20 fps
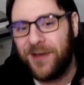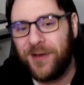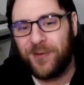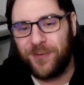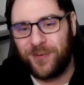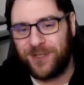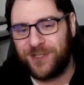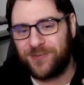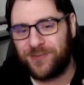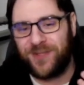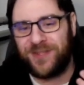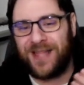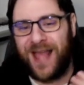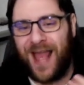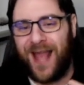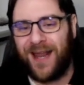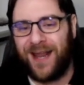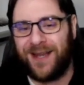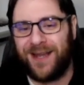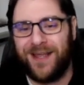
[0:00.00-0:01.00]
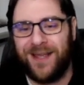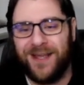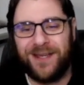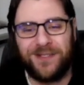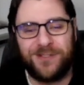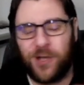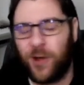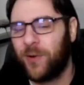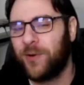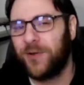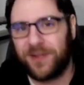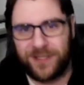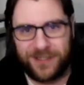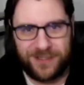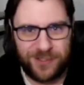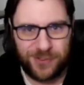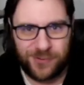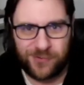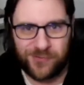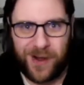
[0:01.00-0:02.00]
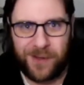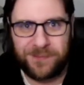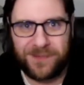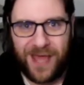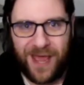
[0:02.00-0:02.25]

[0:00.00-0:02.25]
which would then totally disrupt